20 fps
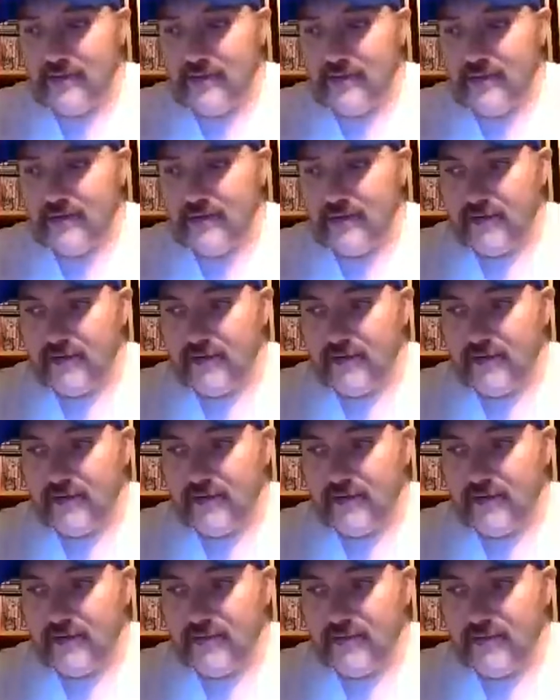
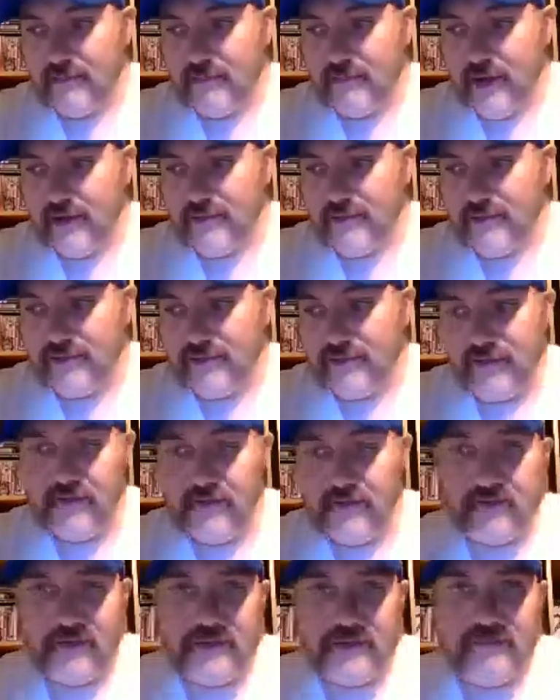My
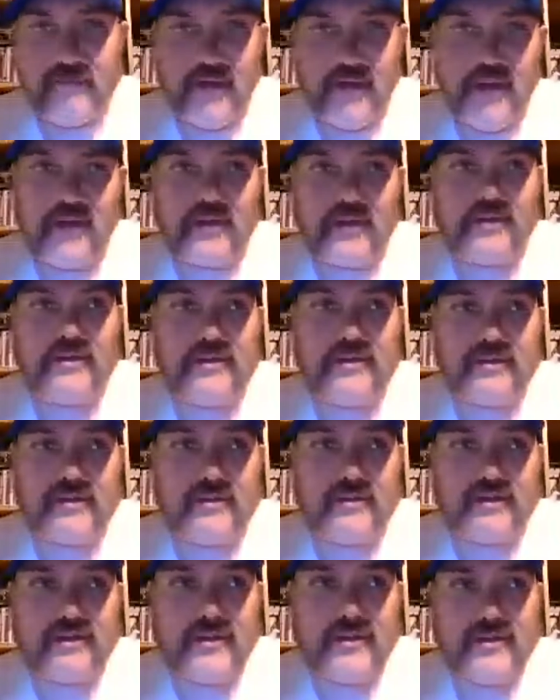favorite match
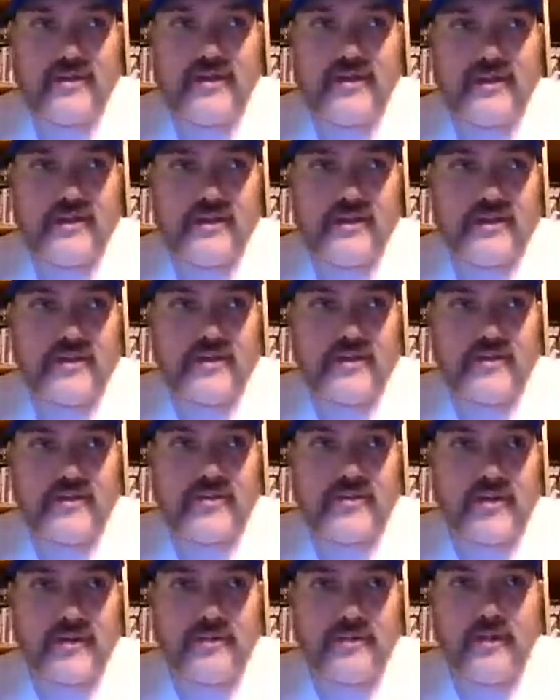of
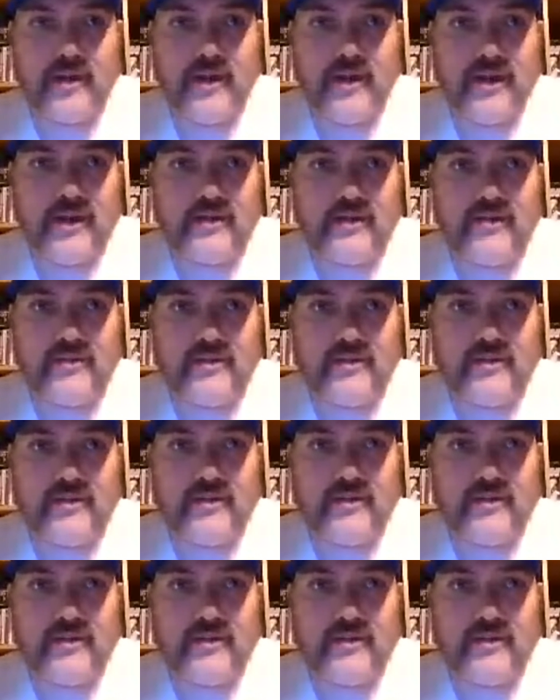Triple H,